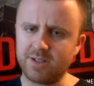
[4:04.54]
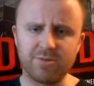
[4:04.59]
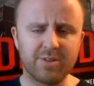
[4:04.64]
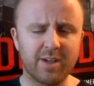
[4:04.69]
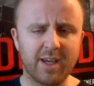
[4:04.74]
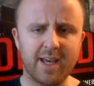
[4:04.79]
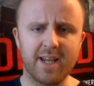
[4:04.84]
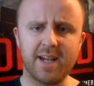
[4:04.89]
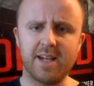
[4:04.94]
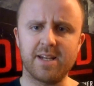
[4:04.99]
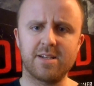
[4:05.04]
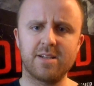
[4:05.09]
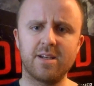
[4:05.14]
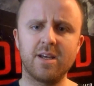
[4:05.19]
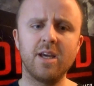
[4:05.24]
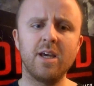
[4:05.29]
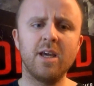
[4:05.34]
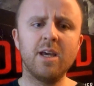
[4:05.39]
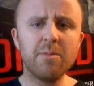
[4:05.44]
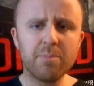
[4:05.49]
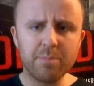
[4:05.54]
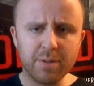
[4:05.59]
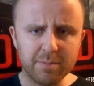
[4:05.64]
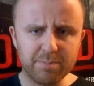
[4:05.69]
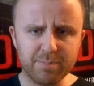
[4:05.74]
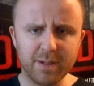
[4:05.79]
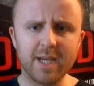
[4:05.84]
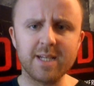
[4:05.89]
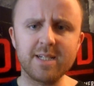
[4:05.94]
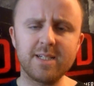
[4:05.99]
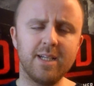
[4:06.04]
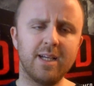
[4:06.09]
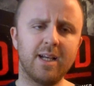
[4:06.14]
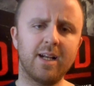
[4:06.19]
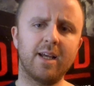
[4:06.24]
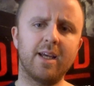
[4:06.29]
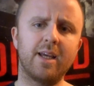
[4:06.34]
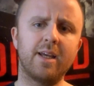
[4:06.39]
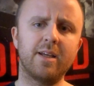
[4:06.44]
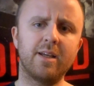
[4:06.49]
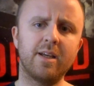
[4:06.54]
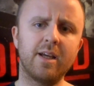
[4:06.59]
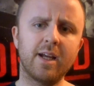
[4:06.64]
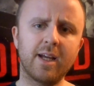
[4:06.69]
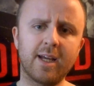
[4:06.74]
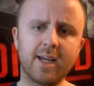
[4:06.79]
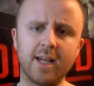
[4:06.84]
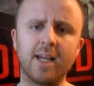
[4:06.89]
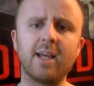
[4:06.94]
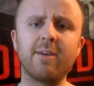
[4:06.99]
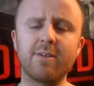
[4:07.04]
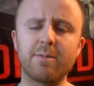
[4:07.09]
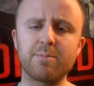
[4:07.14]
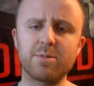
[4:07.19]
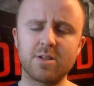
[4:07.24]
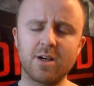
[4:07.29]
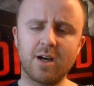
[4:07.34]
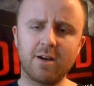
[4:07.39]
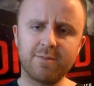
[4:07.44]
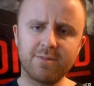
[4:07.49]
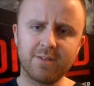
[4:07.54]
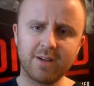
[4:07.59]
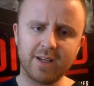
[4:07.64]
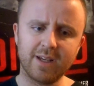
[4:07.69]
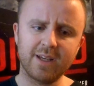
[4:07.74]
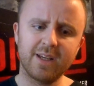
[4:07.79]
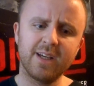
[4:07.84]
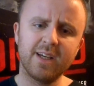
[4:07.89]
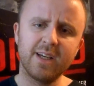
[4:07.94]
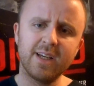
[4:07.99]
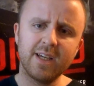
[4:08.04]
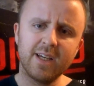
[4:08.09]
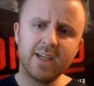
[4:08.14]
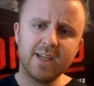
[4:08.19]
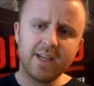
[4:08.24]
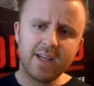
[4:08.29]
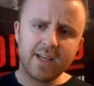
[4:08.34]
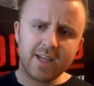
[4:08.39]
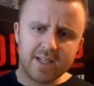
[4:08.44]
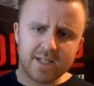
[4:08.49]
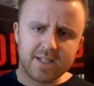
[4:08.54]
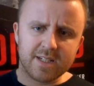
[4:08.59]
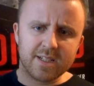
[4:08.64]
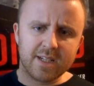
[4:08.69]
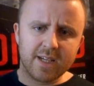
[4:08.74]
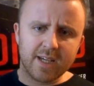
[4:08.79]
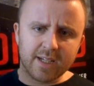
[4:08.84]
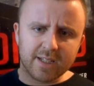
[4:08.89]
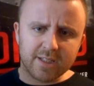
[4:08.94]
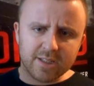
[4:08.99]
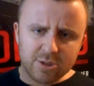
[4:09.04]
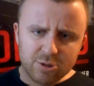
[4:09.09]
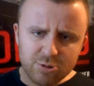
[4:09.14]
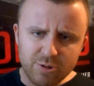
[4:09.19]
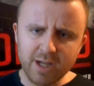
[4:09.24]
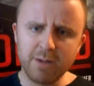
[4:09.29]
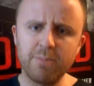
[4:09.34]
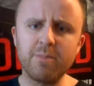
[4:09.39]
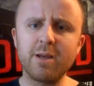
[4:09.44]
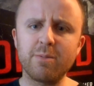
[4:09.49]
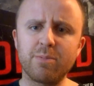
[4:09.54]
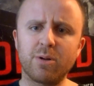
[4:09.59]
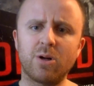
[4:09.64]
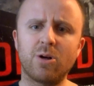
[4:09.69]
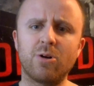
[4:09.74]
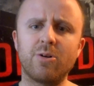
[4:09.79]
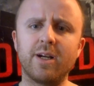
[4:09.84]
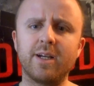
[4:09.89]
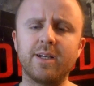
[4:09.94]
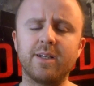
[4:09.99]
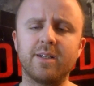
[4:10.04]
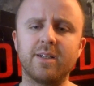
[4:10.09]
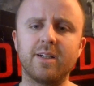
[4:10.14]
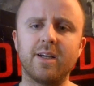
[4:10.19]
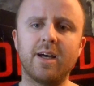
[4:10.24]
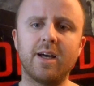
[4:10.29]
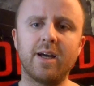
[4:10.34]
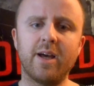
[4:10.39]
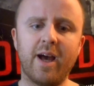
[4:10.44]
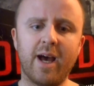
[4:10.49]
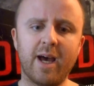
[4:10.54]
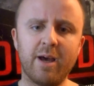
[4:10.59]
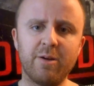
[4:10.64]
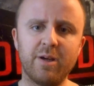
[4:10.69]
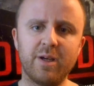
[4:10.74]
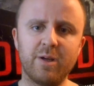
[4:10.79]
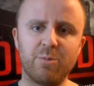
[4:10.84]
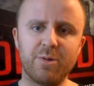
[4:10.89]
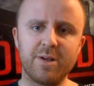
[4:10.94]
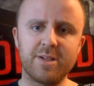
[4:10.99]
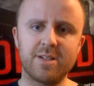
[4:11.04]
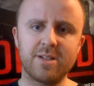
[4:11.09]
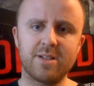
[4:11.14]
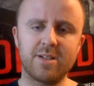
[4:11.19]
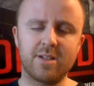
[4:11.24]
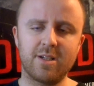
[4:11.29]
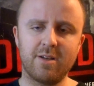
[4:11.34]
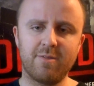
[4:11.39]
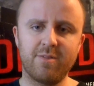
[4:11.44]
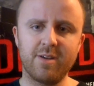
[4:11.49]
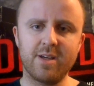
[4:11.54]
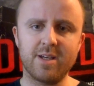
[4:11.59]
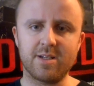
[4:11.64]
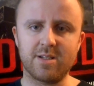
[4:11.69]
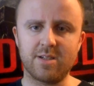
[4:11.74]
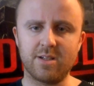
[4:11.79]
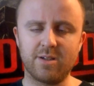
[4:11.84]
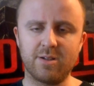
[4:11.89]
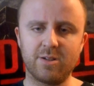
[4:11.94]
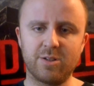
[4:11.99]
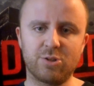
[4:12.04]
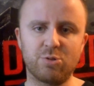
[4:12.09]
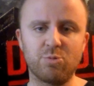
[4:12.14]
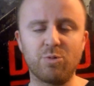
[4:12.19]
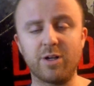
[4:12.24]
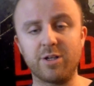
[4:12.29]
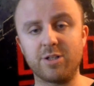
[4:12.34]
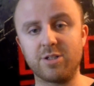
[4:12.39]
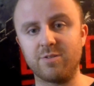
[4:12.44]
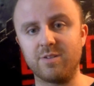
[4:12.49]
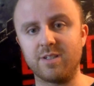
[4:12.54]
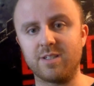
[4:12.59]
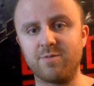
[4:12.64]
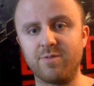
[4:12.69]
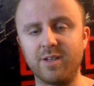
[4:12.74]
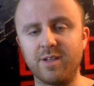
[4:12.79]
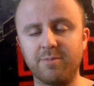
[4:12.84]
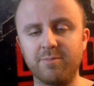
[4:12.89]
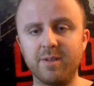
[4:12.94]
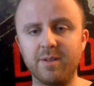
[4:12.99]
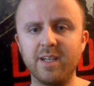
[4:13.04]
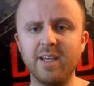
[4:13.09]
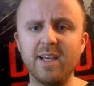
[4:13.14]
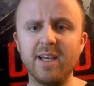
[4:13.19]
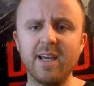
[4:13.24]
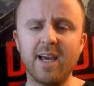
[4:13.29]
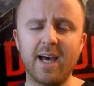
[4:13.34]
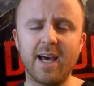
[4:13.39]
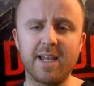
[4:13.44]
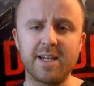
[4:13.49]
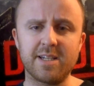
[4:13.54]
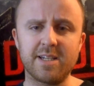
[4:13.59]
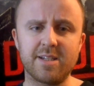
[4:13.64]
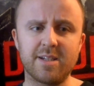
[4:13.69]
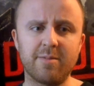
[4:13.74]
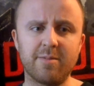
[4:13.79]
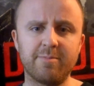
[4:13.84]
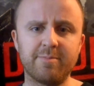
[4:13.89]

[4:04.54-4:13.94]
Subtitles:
don't get it. But basically, Killing Them Softly is extremely boring. I visited a theatre to watch this film, and